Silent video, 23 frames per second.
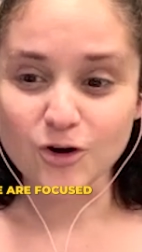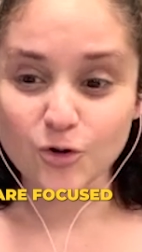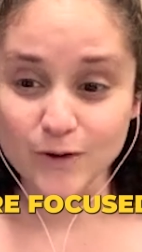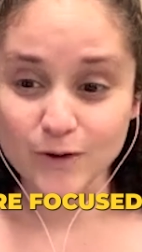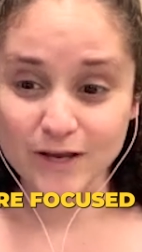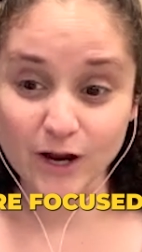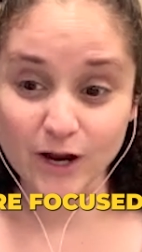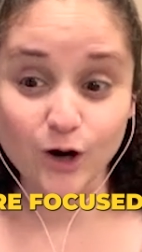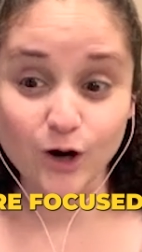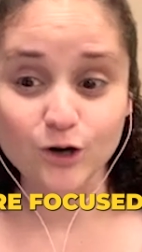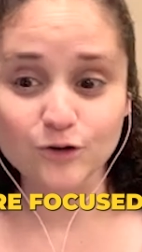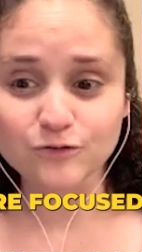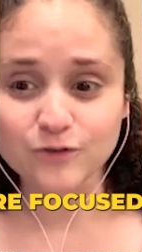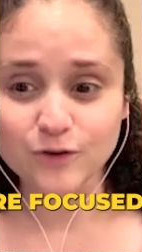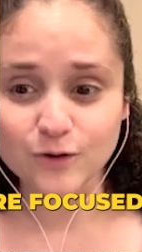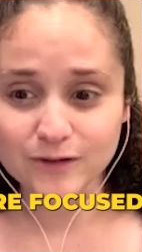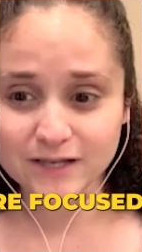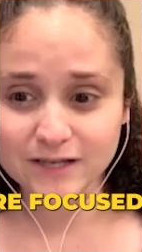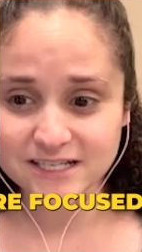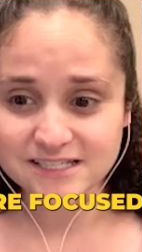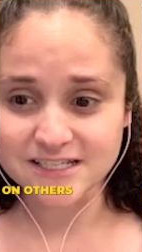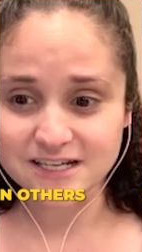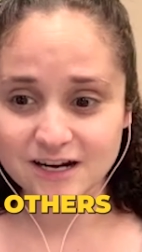we are
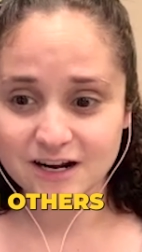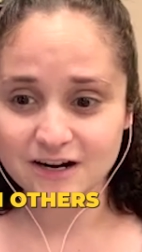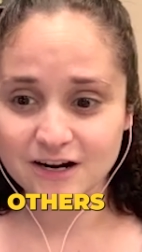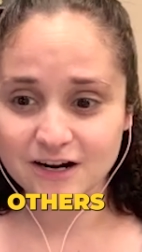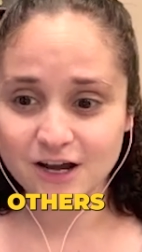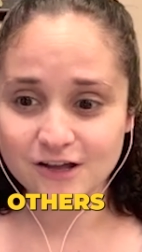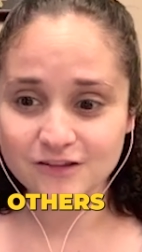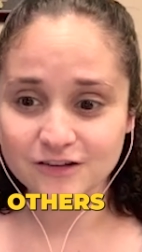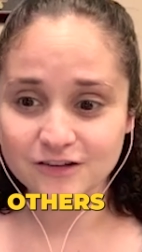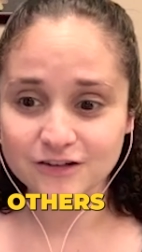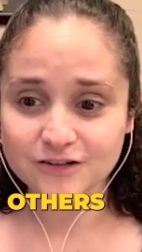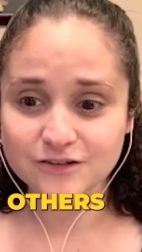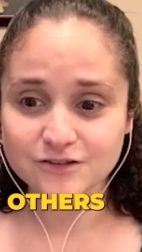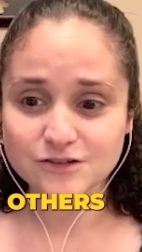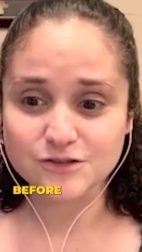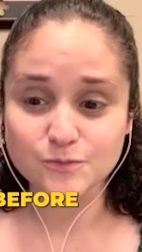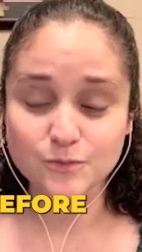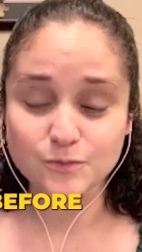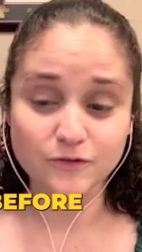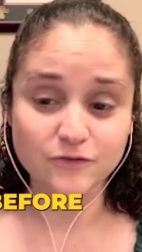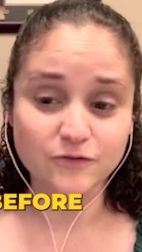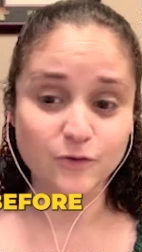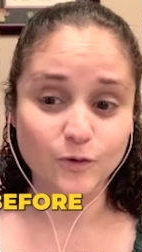focused on others
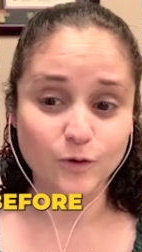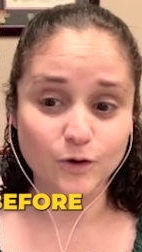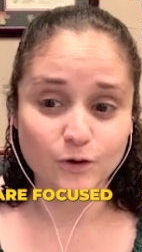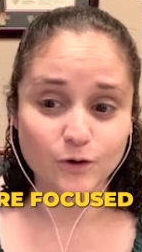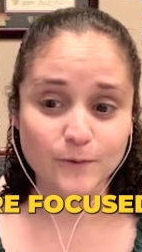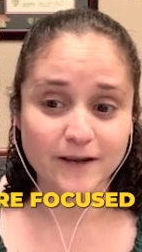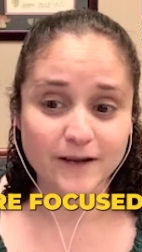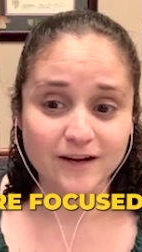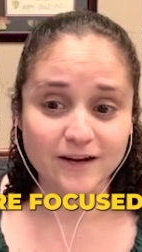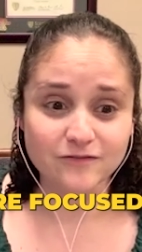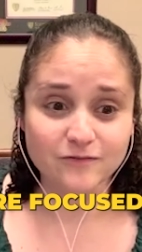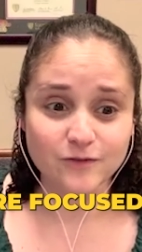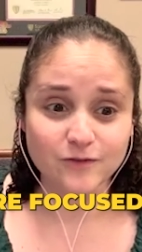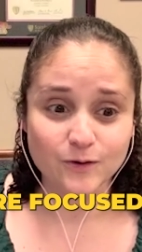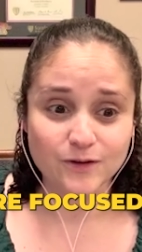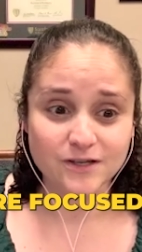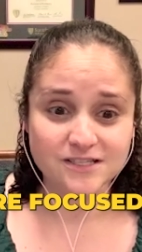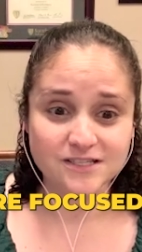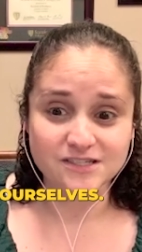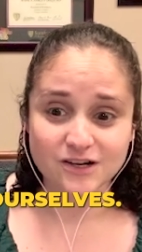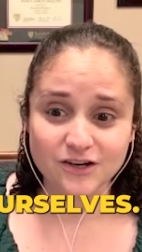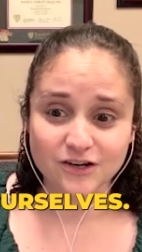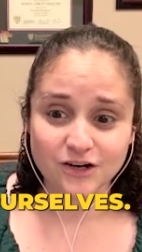before we are
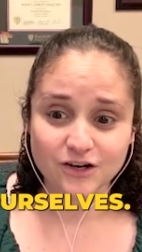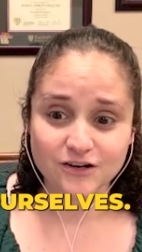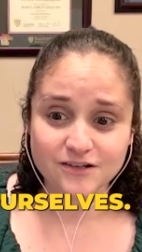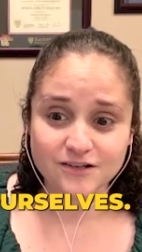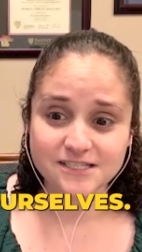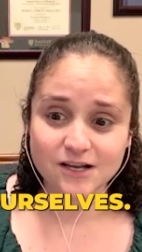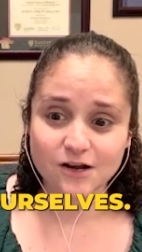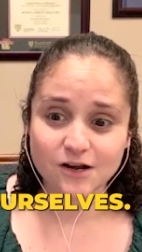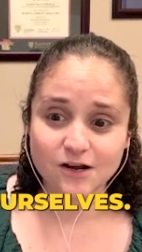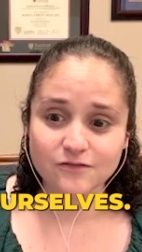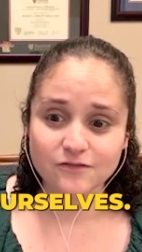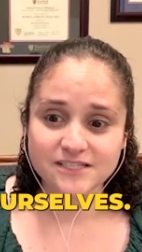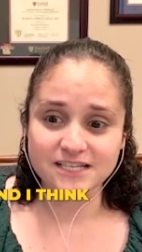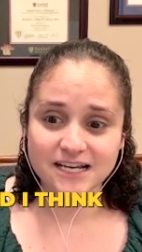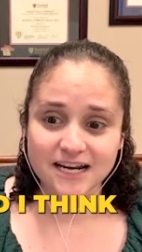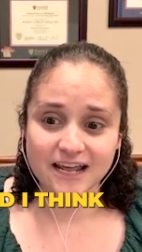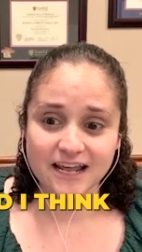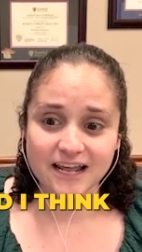focused on ourselves. And I